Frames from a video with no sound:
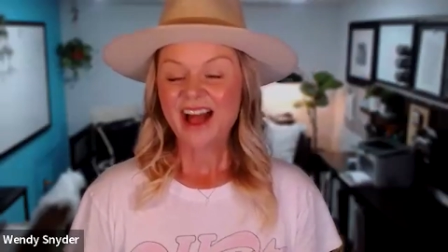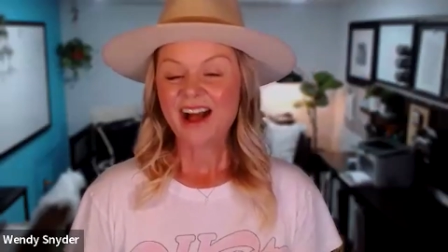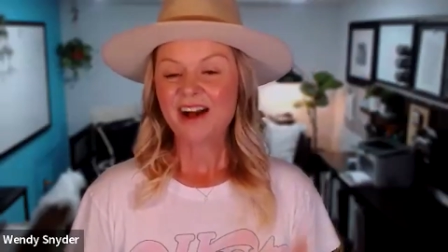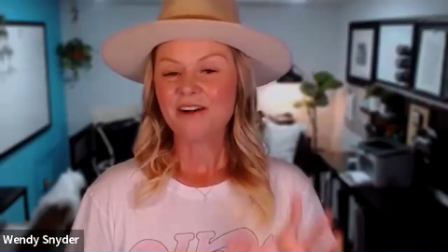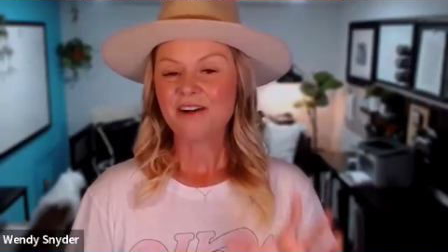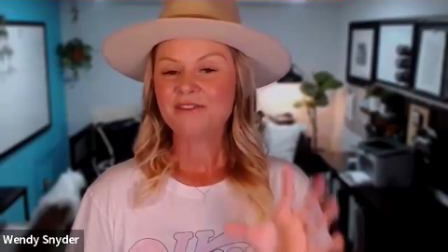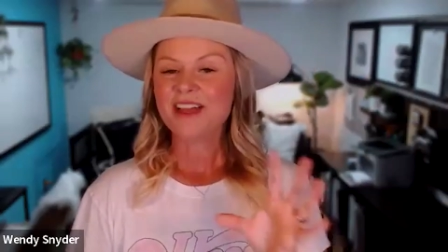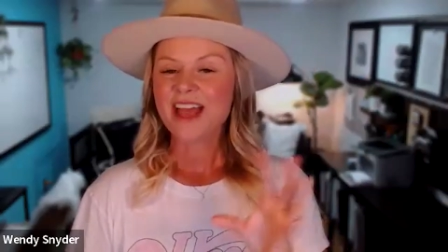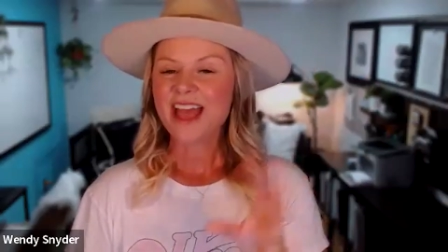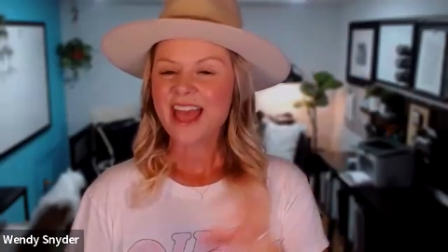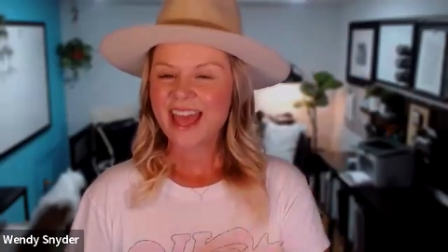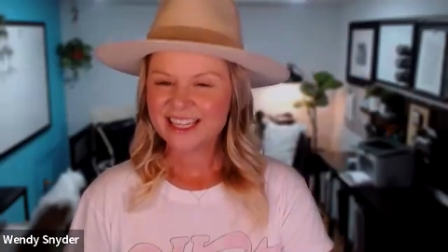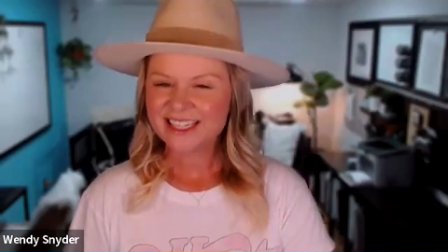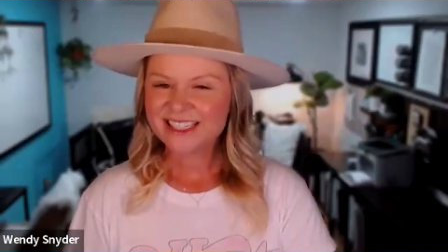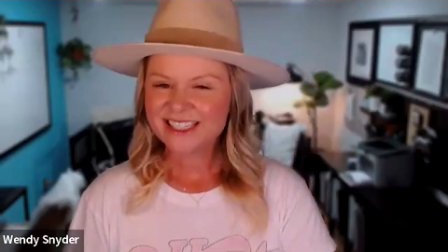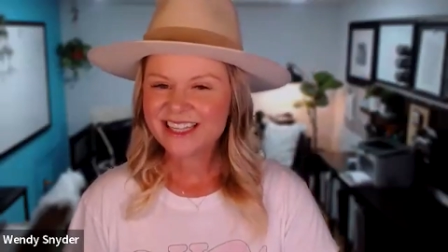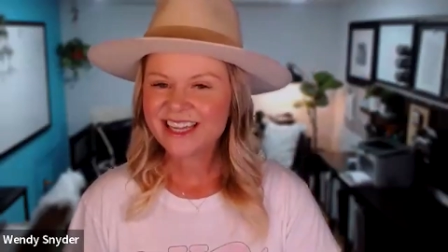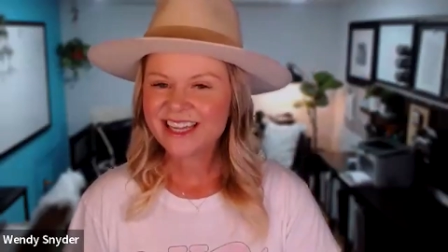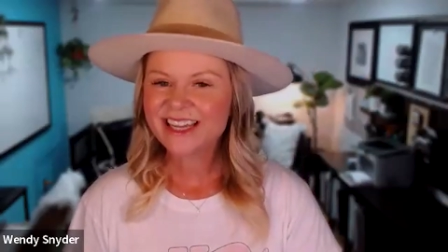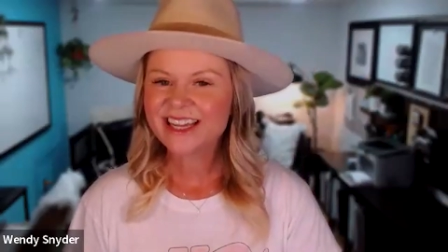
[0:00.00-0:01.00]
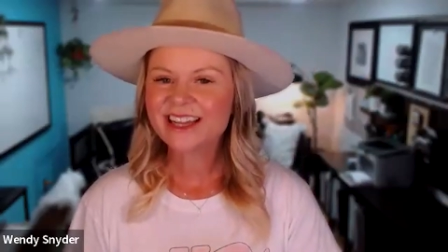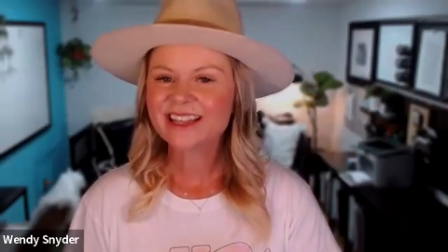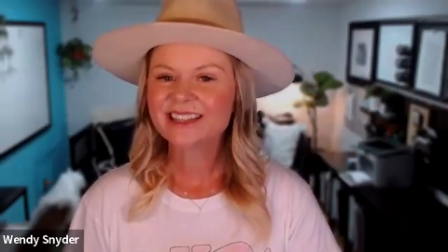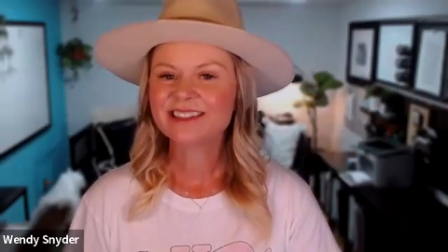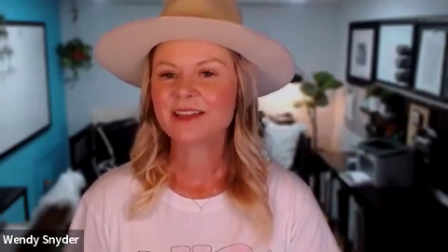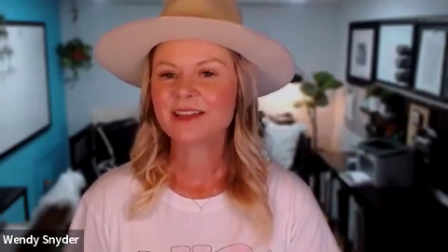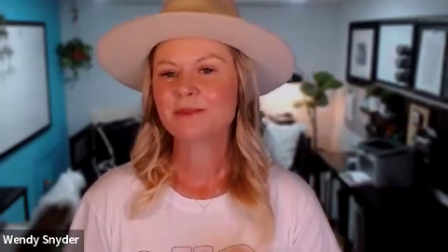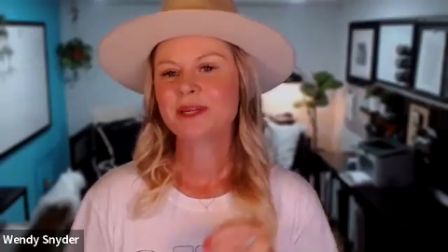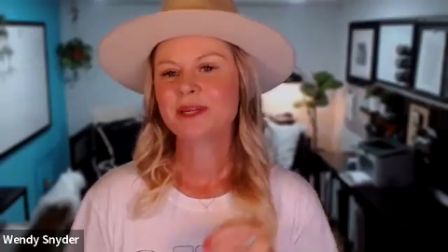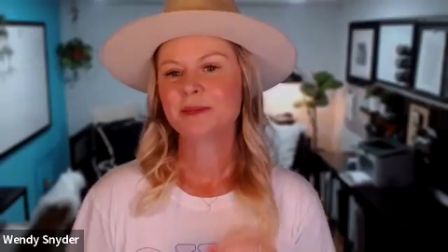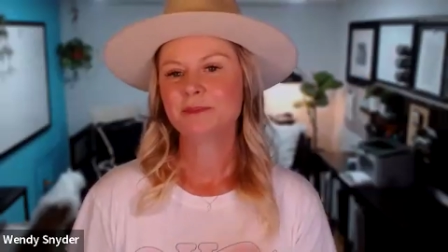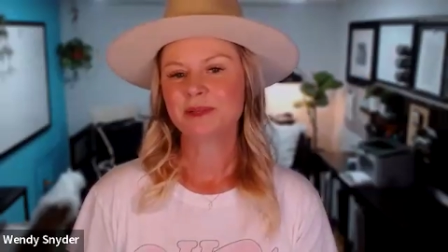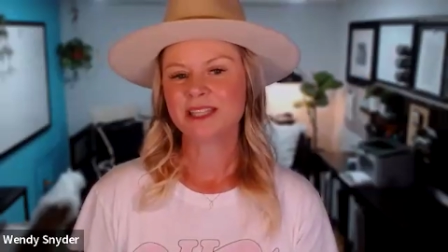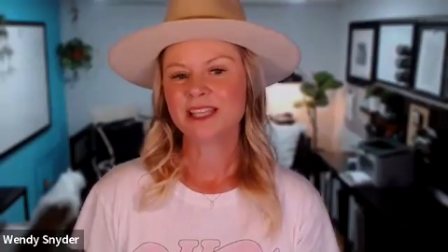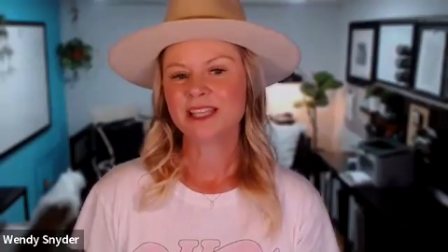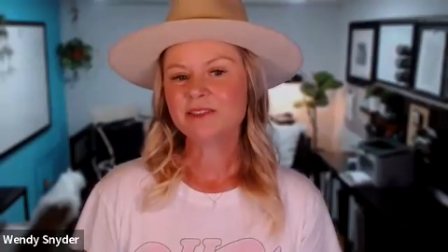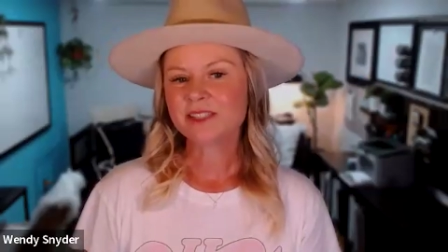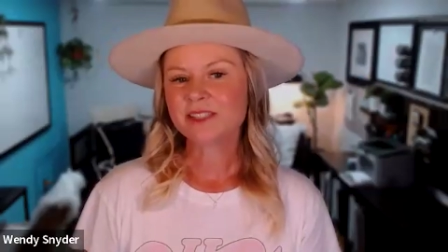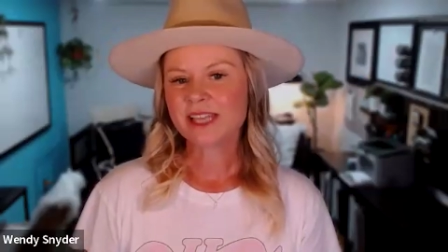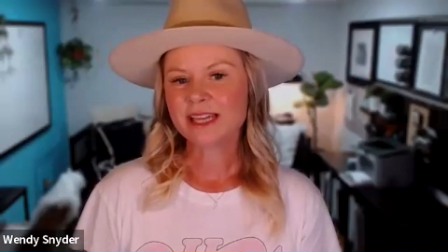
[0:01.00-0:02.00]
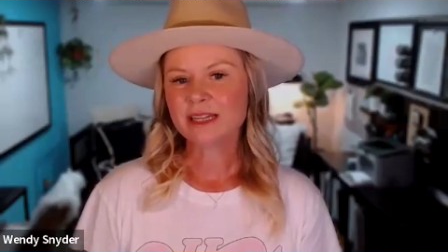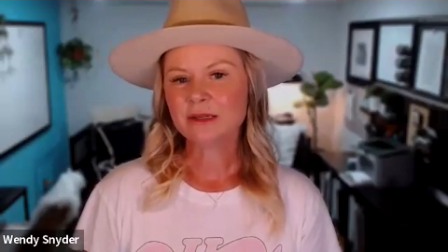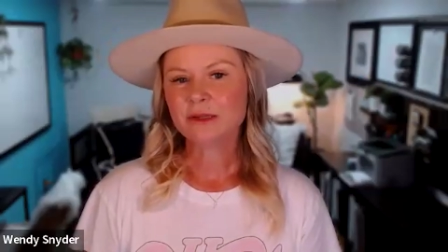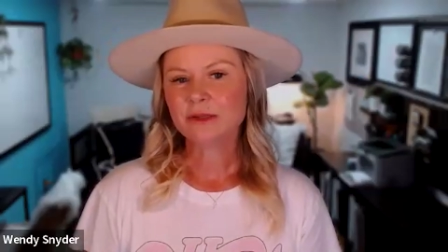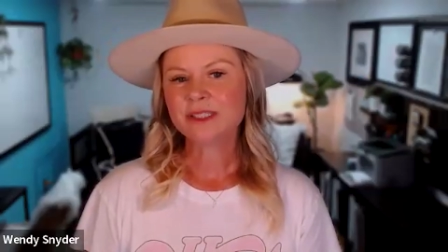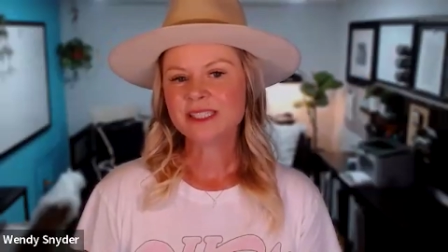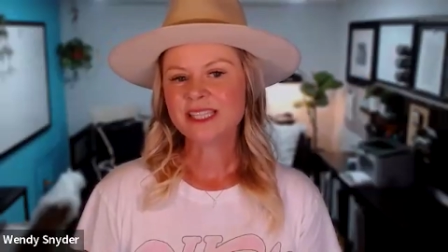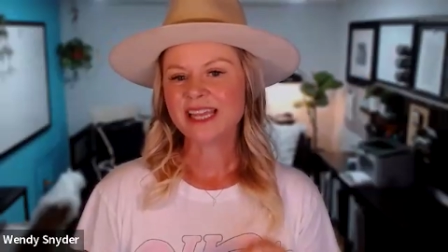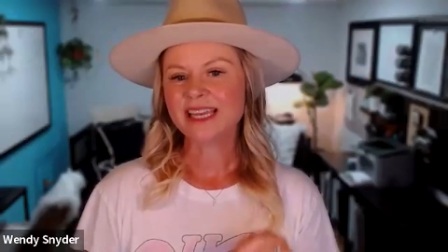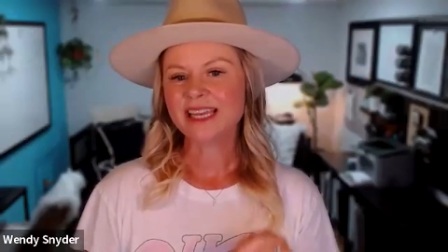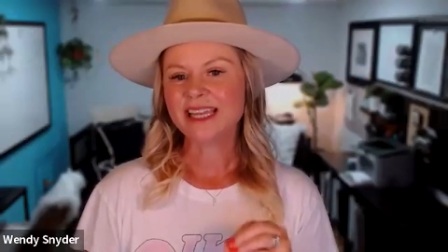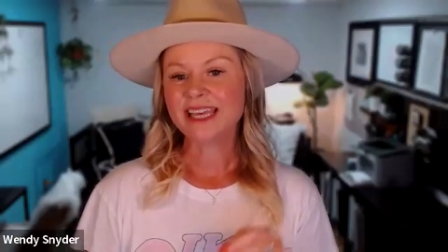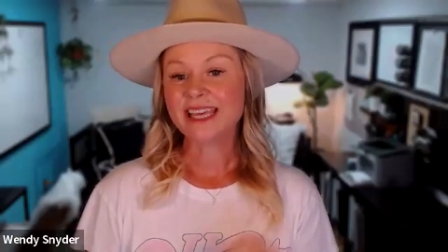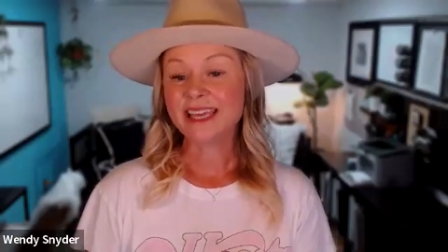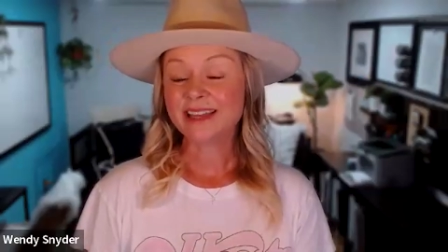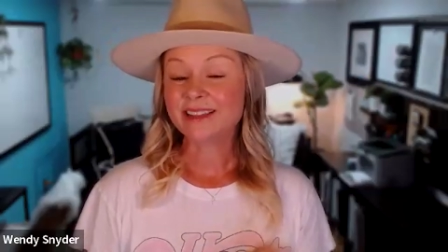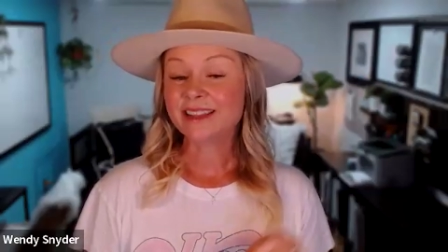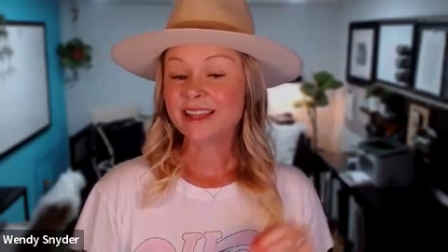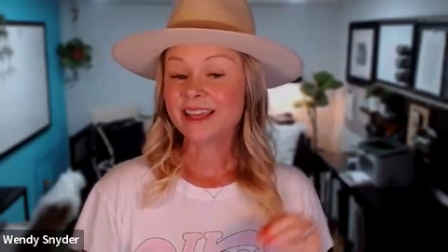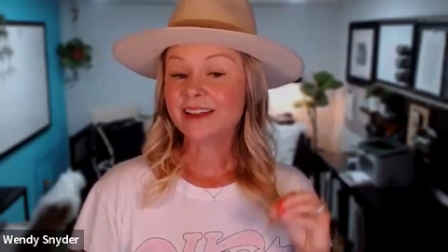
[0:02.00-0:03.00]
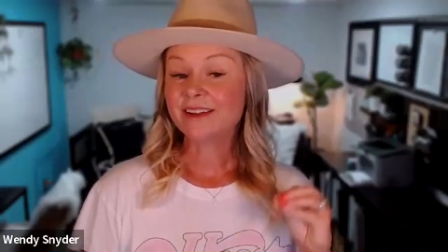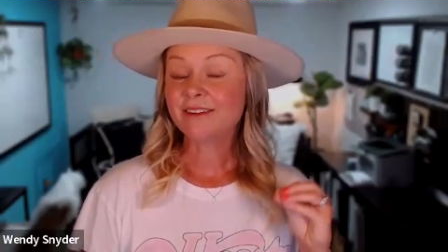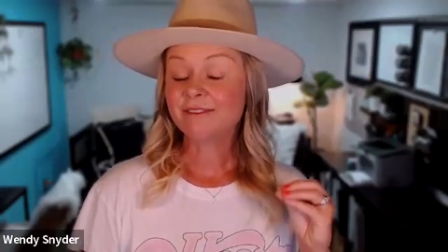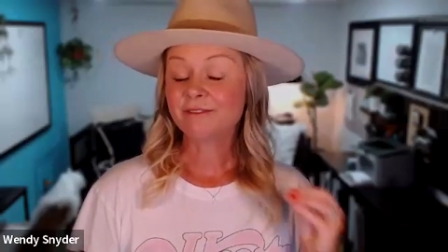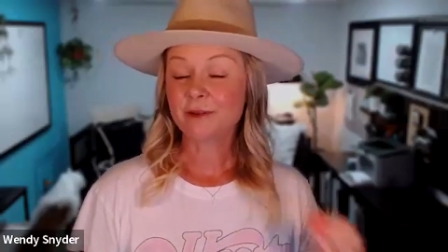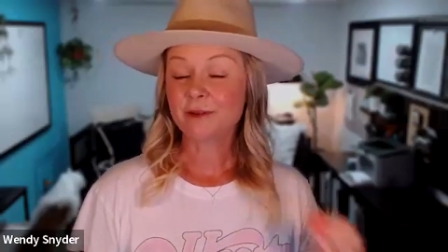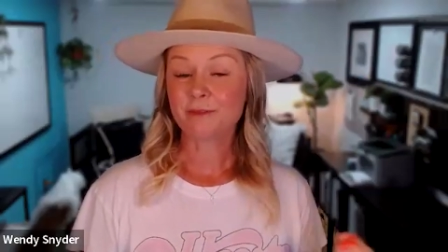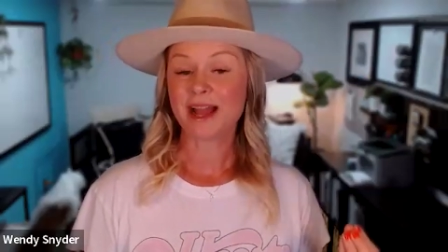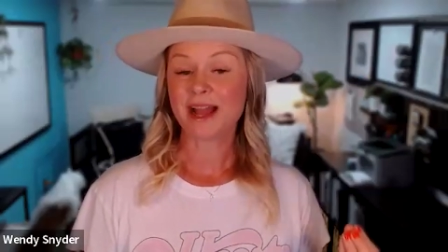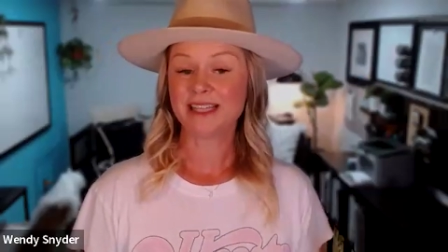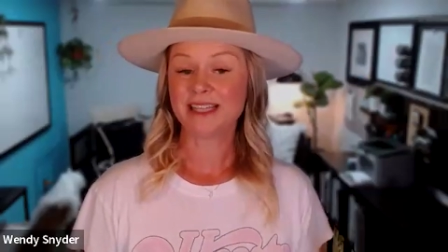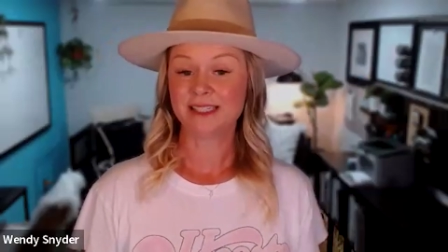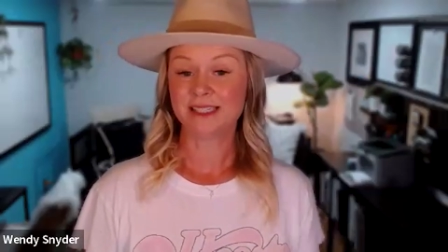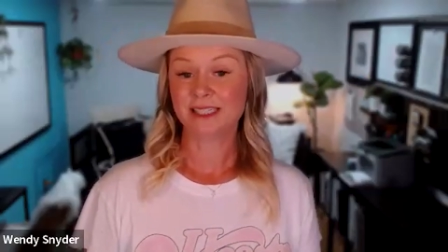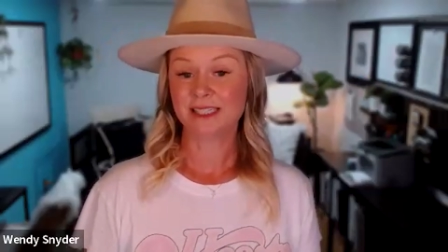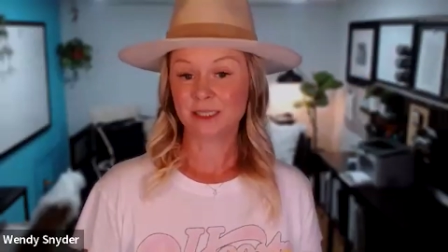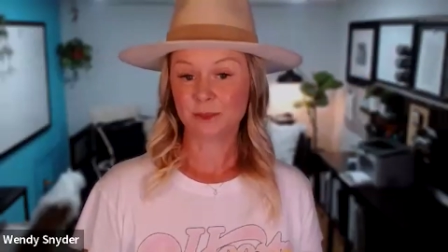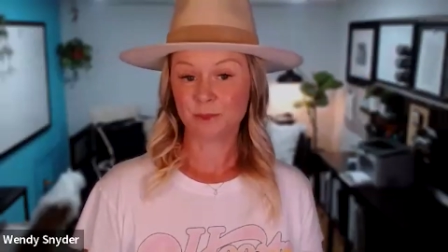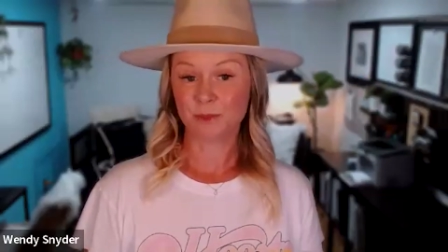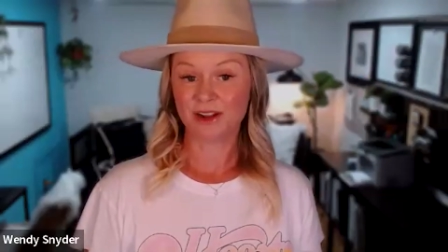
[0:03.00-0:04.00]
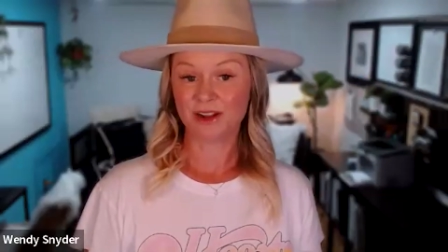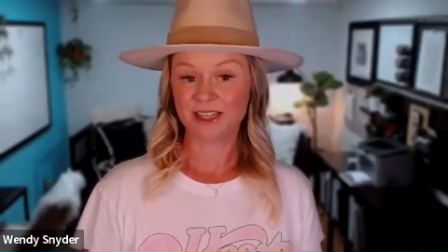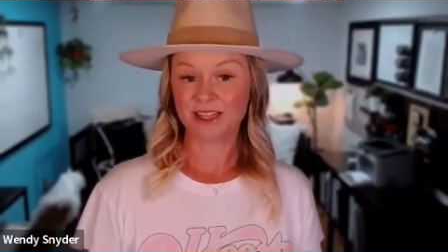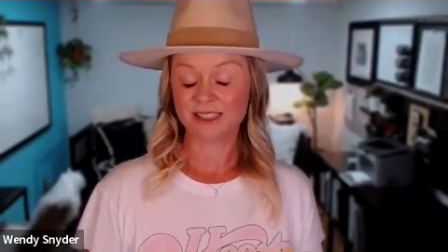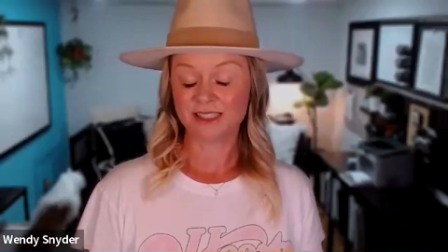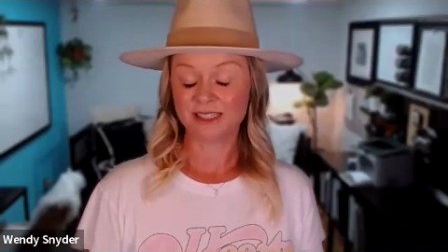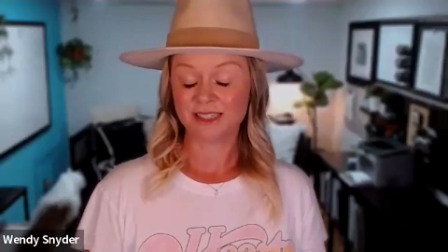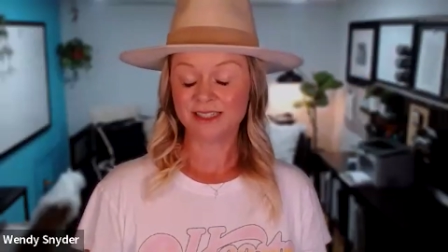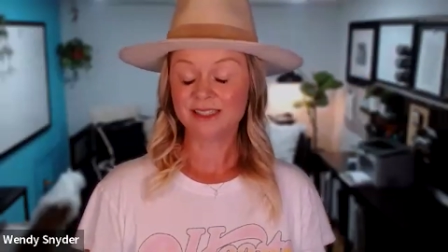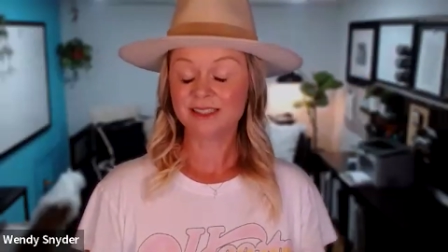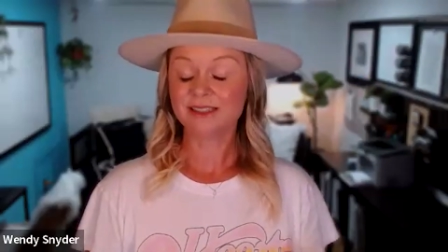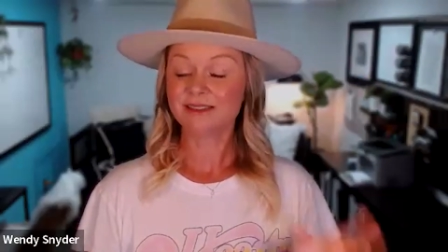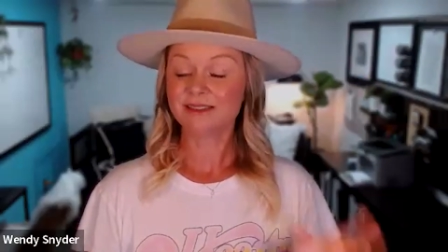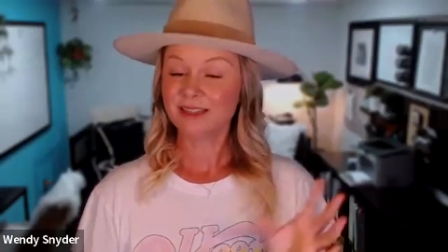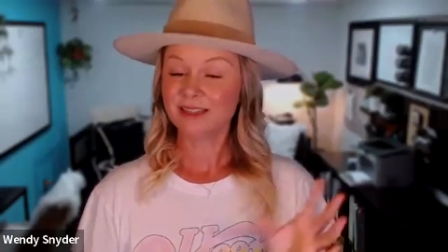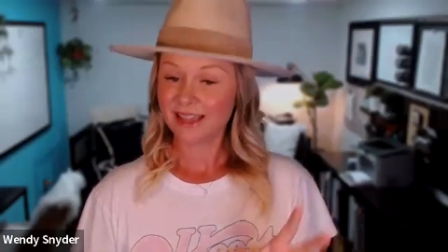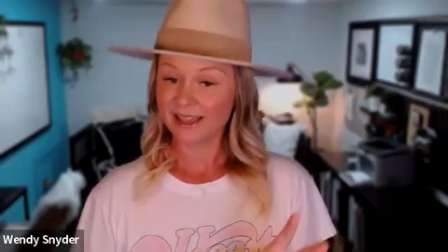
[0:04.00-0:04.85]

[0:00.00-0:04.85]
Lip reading: of ending limiting belief cycles and healing from past experiences